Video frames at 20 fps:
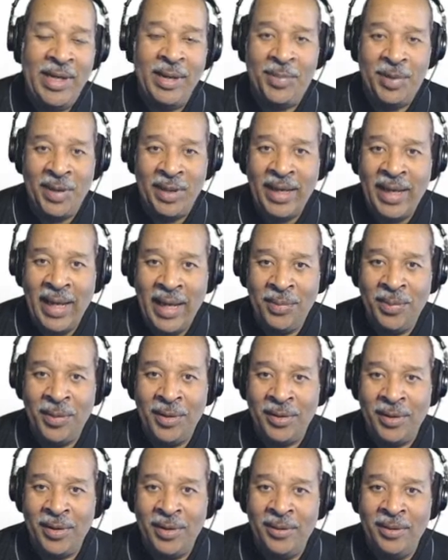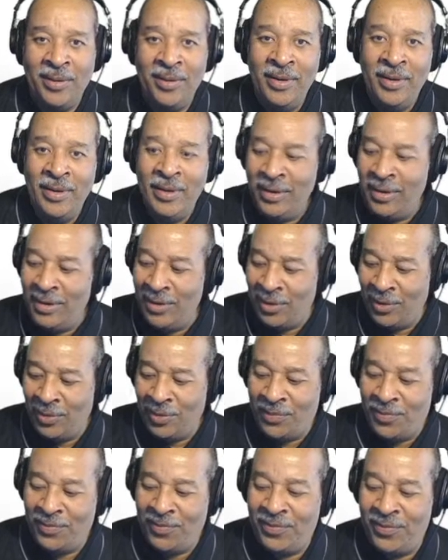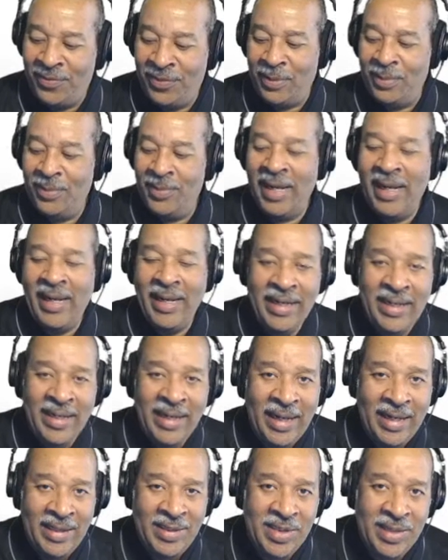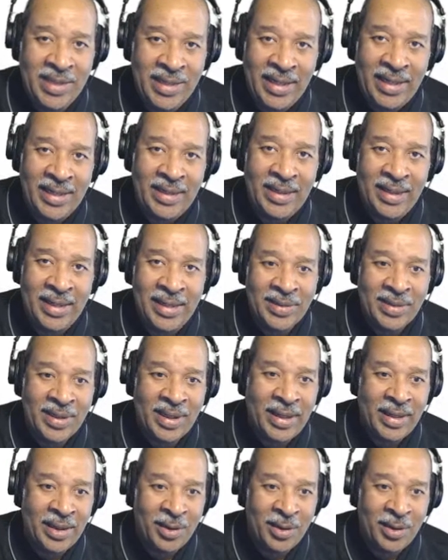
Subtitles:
per capita, from any nation in the entire